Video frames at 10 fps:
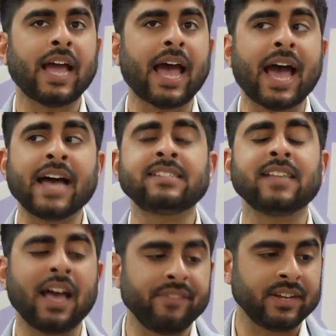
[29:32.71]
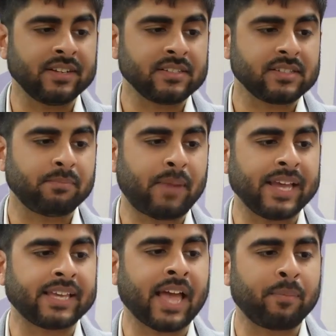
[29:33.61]
as evidenced
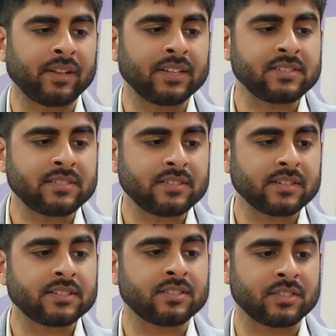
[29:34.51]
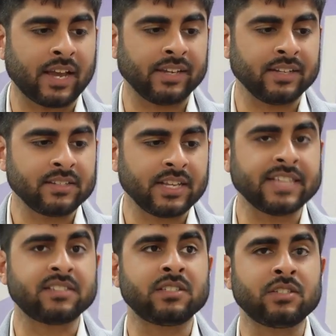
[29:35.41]
by capitalist societies,
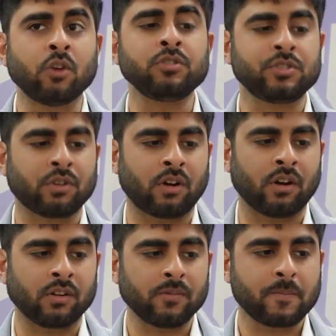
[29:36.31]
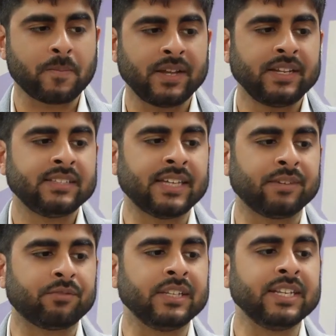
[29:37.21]
is so strong that
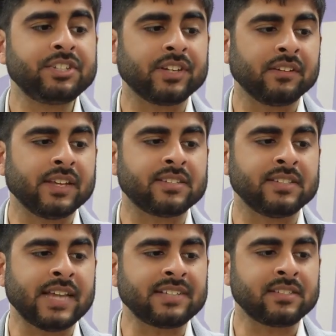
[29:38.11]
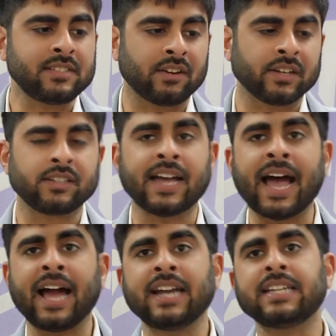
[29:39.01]
religion is necessary to
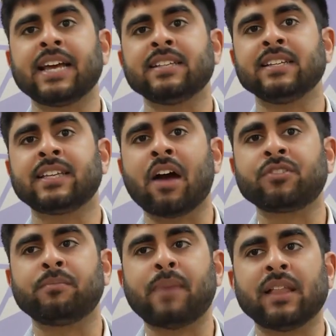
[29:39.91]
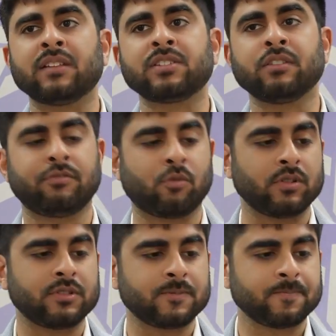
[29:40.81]
act as a counterbalancing force.